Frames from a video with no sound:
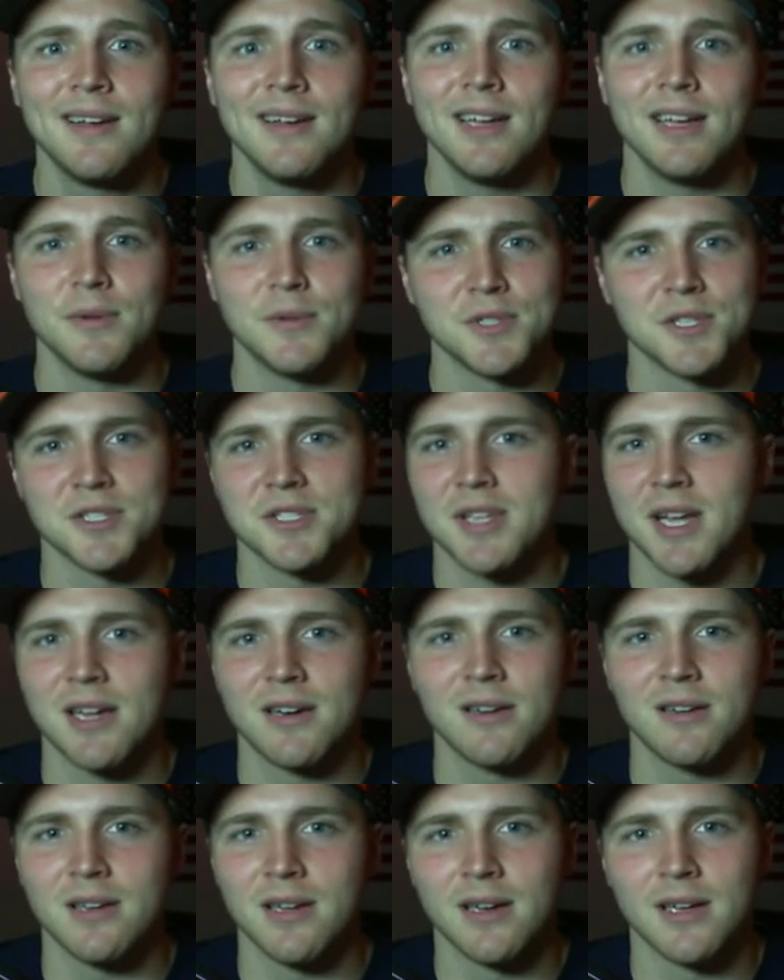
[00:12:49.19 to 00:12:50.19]
It was a
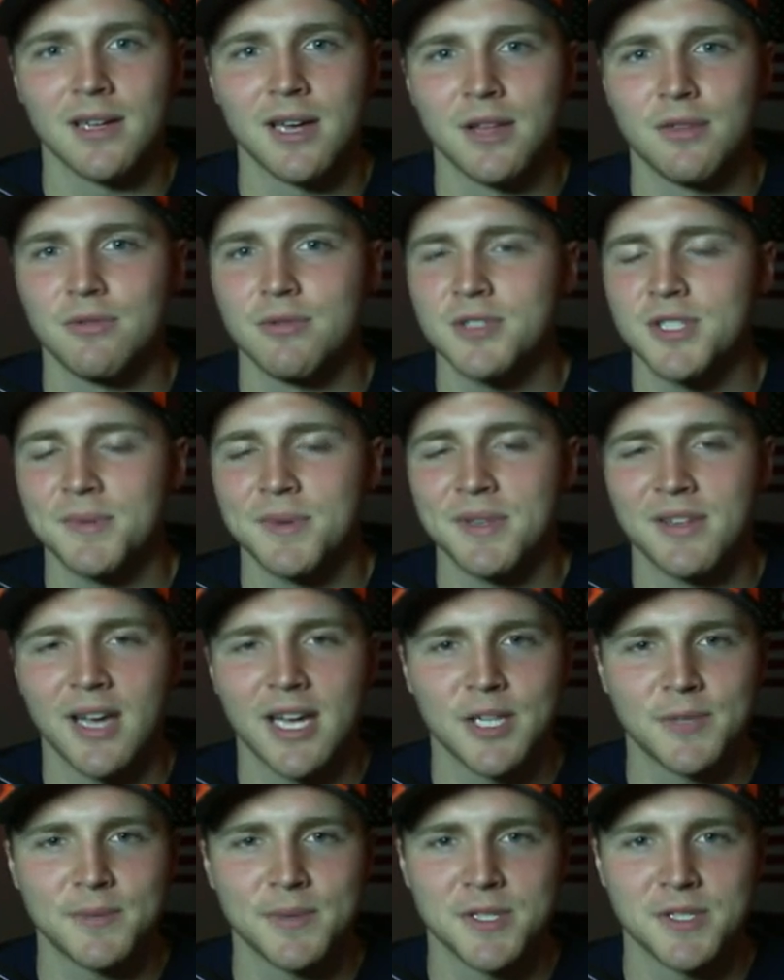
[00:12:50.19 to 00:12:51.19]
standard gun. I threw some
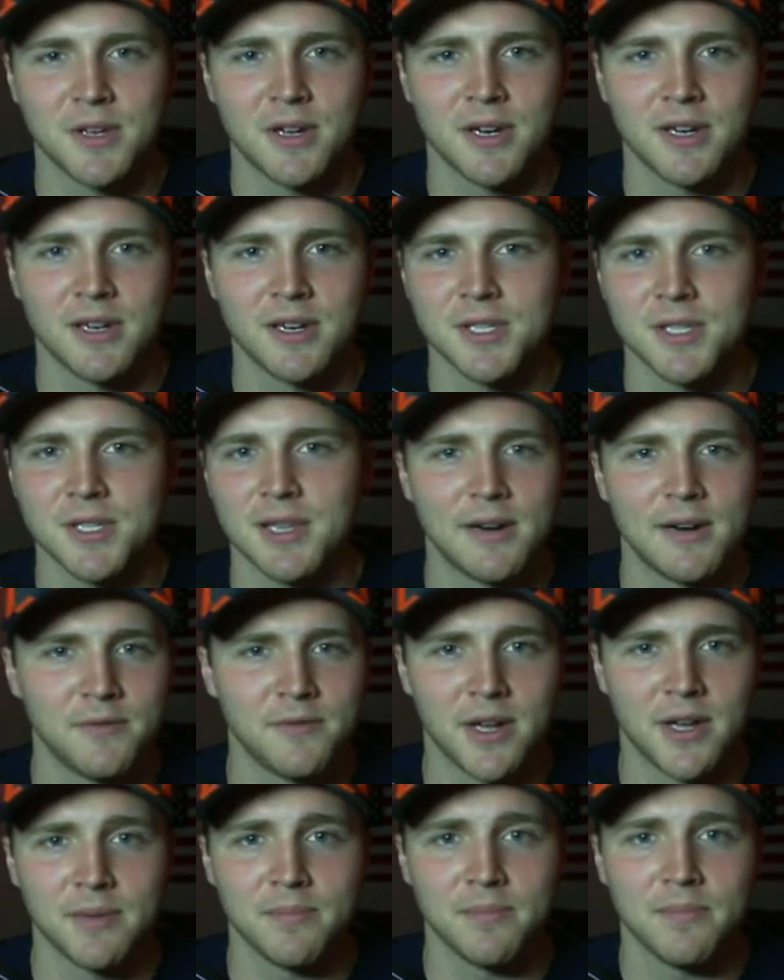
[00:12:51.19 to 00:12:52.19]
attachments on it. It was a lot of
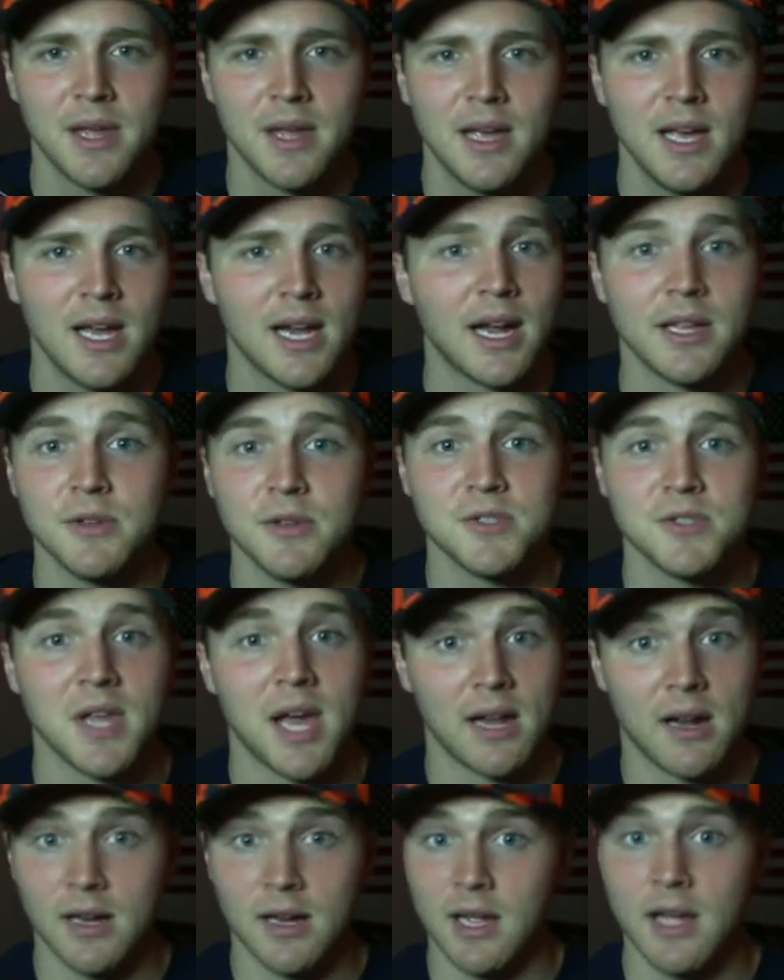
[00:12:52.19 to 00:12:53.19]
fun. And I used
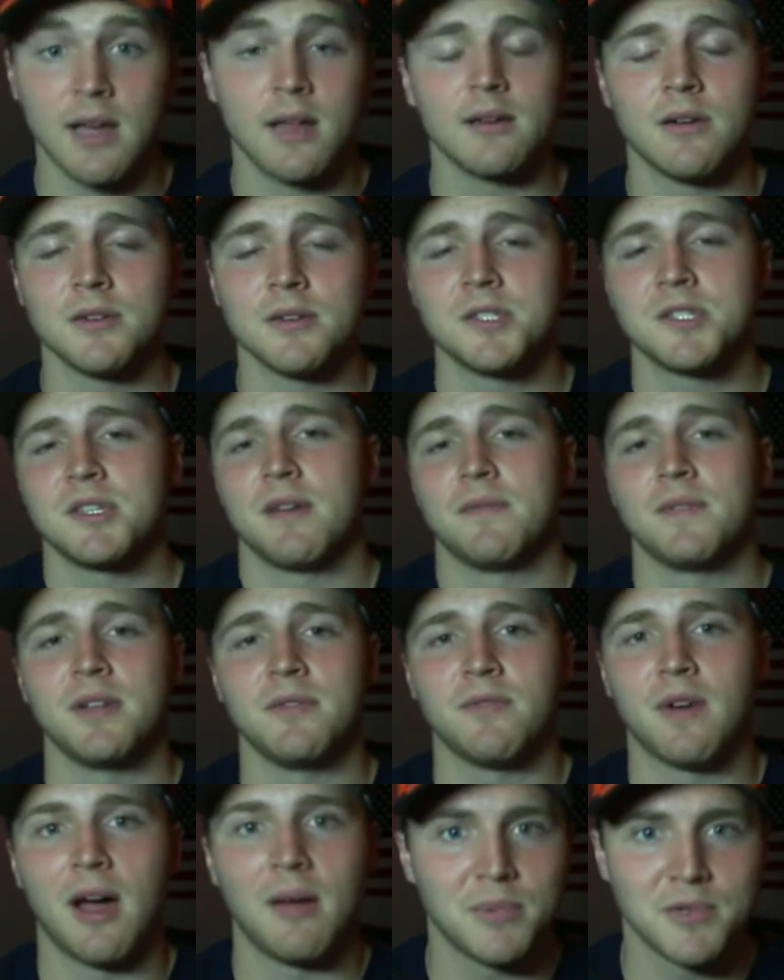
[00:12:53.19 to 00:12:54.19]
that, again, on
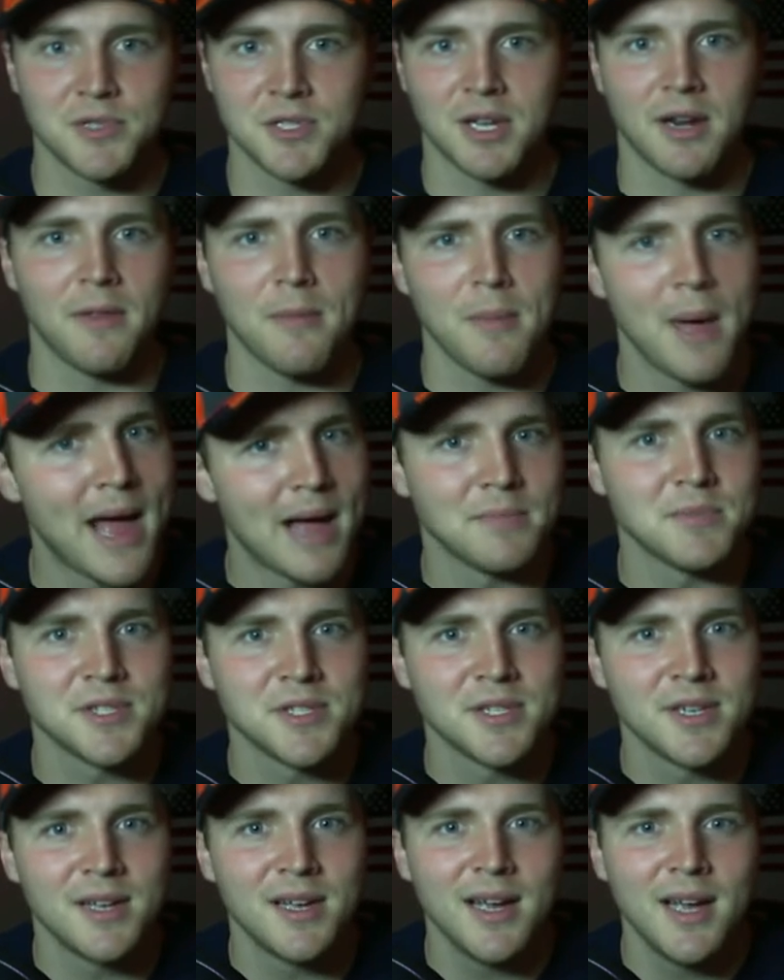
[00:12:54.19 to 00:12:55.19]
75% of the maps.